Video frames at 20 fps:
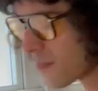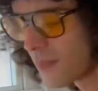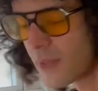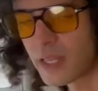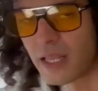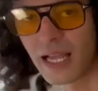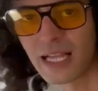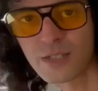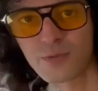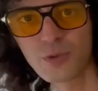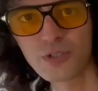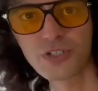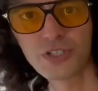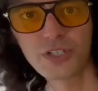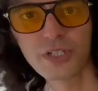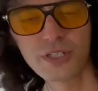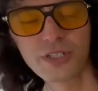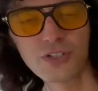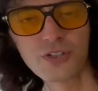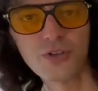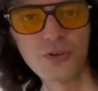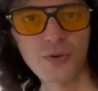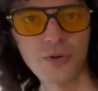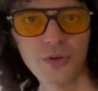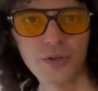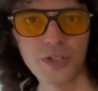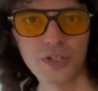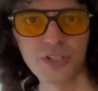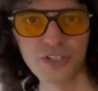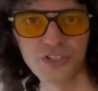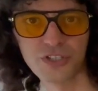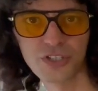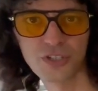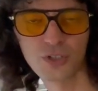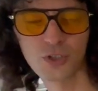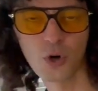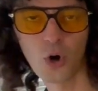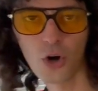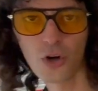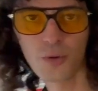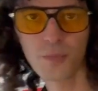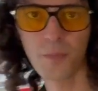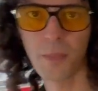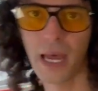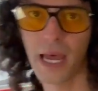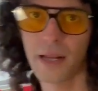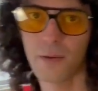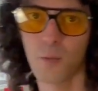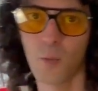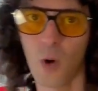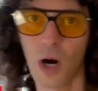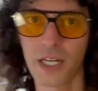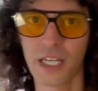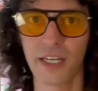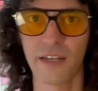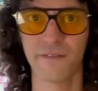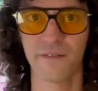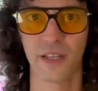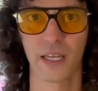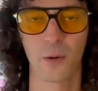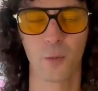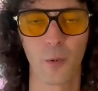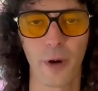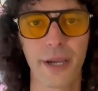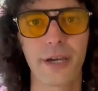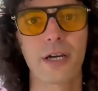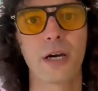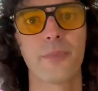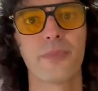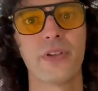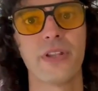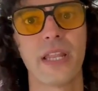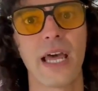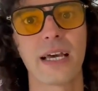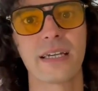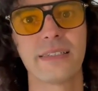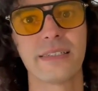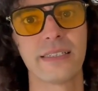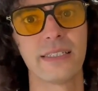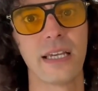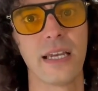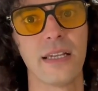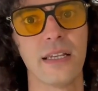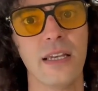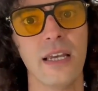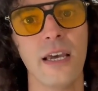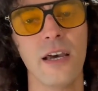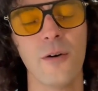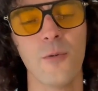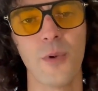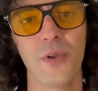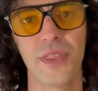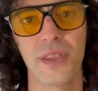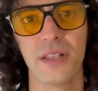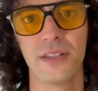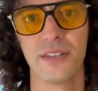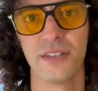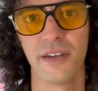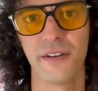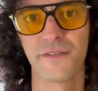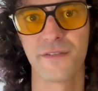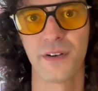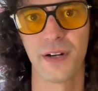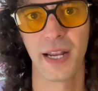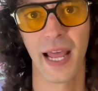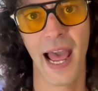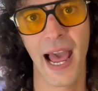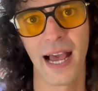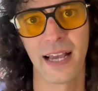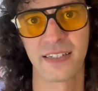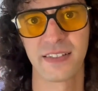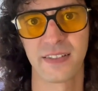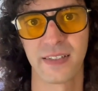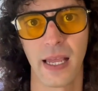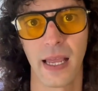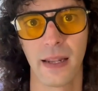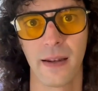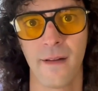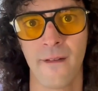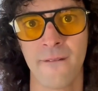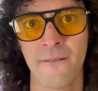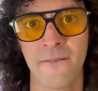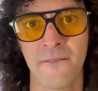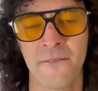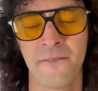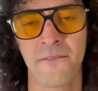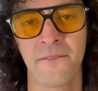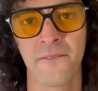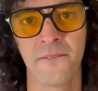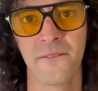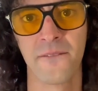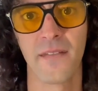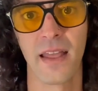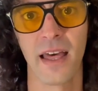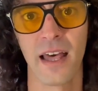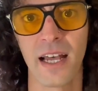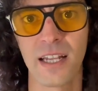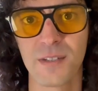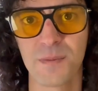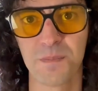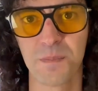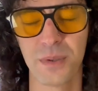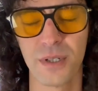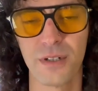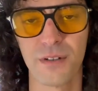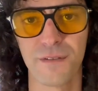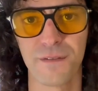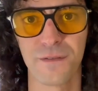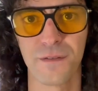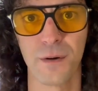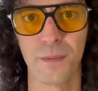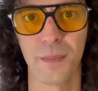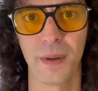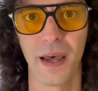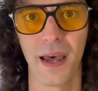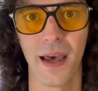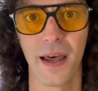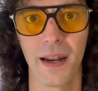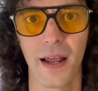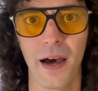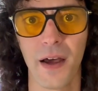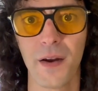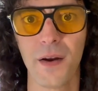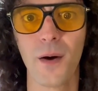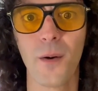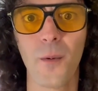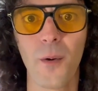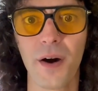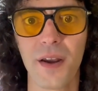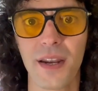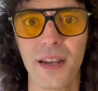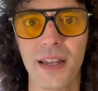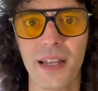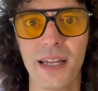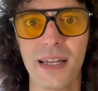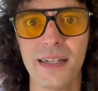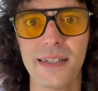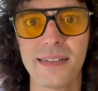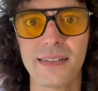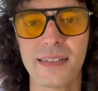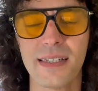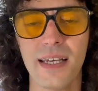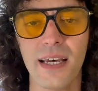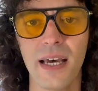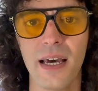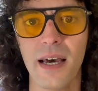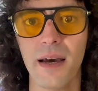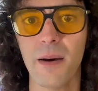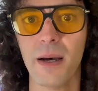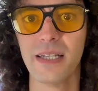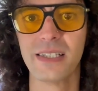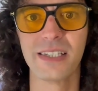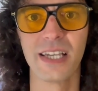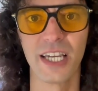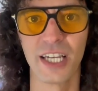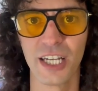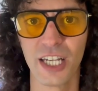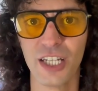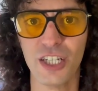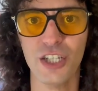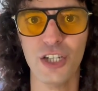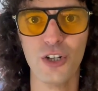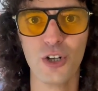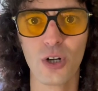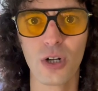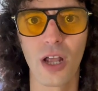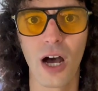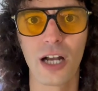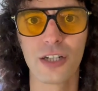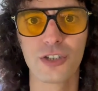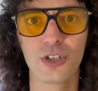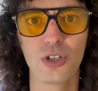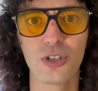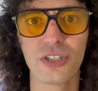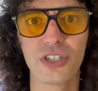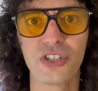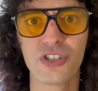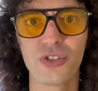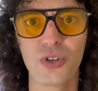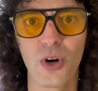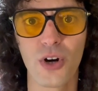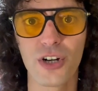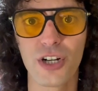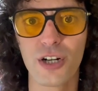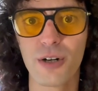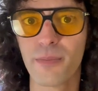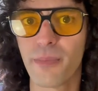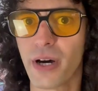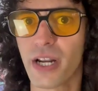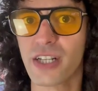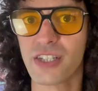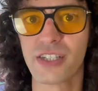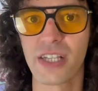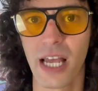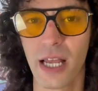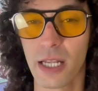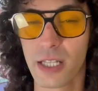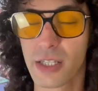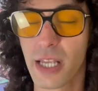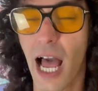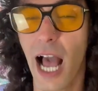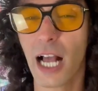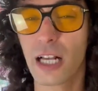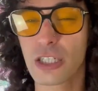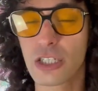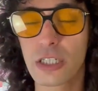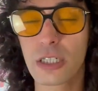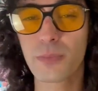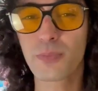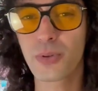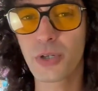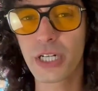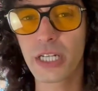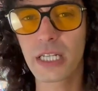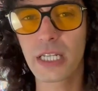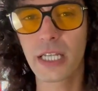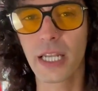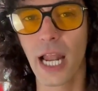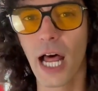That's what you could do. You could just go to bed one evening, wake up the next day with a different accent. And that's beautiful, man. I don't know what it is, it's like a neurological disorder, but it's it's actually pretty lit.